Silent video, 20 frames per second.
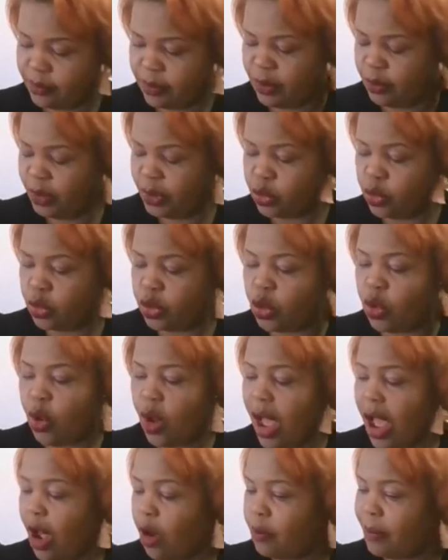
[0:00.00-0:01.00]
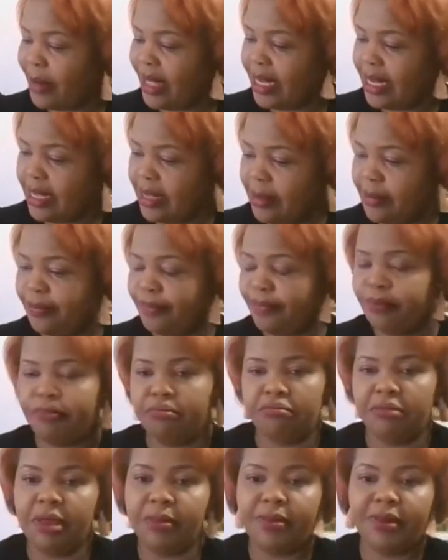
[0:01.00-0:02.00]
We don't know how many
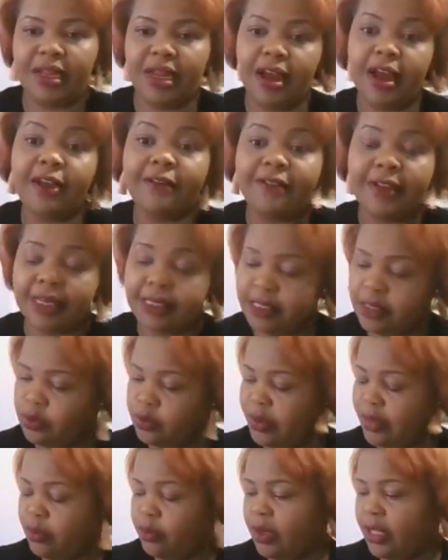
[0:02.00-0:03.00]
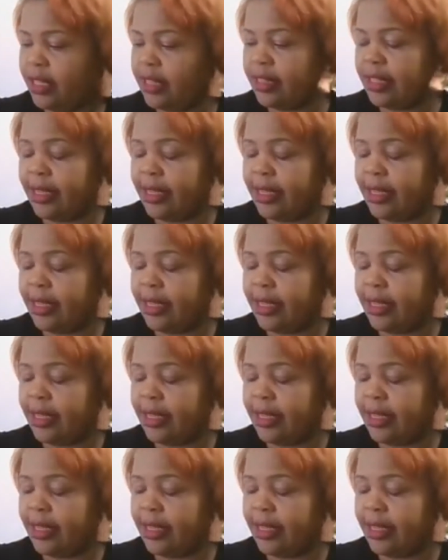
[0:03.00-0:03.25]
people are affected with